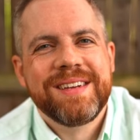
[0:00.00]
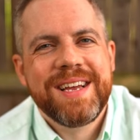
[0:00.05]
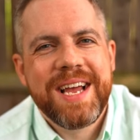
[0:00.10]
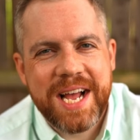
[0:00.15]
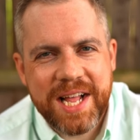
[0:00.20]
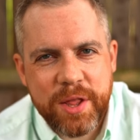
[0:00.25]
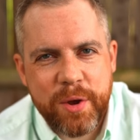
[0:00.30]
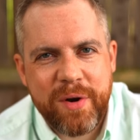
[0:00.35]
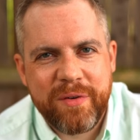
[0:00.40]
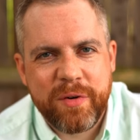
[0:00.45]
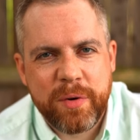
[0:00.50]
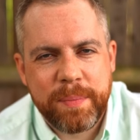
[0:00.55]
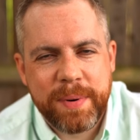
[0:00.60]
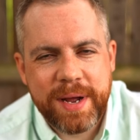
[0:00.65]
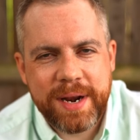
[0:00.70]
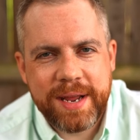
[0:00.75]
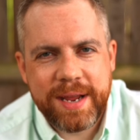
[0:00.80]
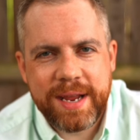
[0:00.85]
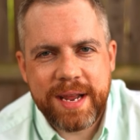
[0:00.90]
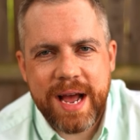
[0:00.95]
Hello
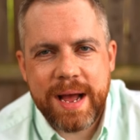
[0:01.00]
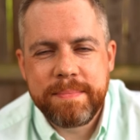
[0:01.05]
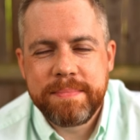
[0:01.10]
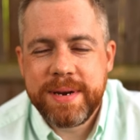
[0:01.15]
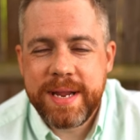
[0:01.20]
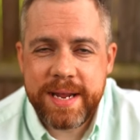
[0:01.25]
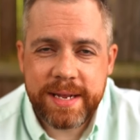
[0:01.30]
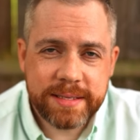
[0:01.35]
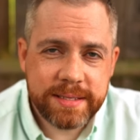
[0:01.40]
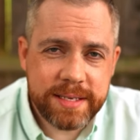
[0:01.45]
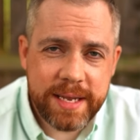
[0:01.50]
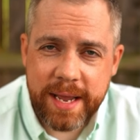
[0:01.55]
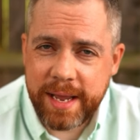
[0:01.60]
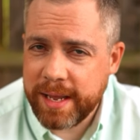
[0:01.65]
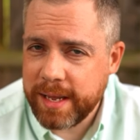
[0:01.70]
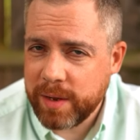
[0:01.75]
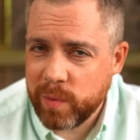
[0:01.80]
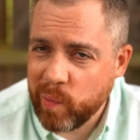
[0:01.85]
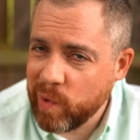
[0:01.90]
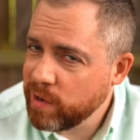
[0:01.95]
everybody, I'm Nate
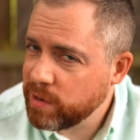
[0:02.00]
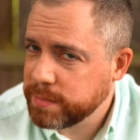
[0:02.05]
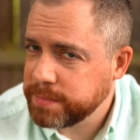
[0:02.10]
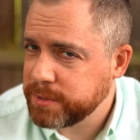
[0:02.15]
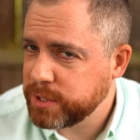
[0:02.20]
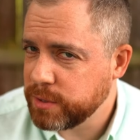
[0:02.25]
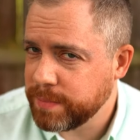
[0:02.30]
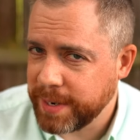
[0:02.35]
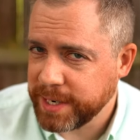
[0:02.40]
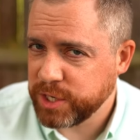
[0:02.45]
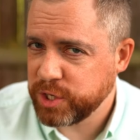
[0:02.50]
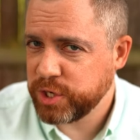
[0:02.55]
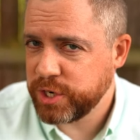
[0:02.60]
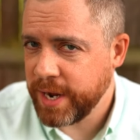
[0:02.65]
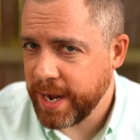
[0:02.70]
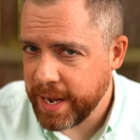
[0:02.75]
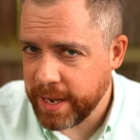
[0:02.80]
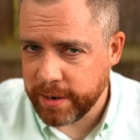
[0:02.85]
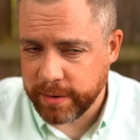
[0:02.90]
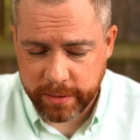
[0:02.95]
and welcome to my
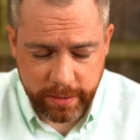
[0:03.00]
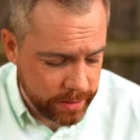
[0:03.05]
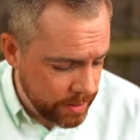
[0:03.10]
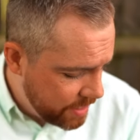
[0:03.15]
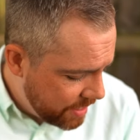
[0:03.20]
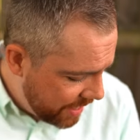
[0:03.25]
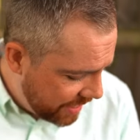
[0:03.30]
channel.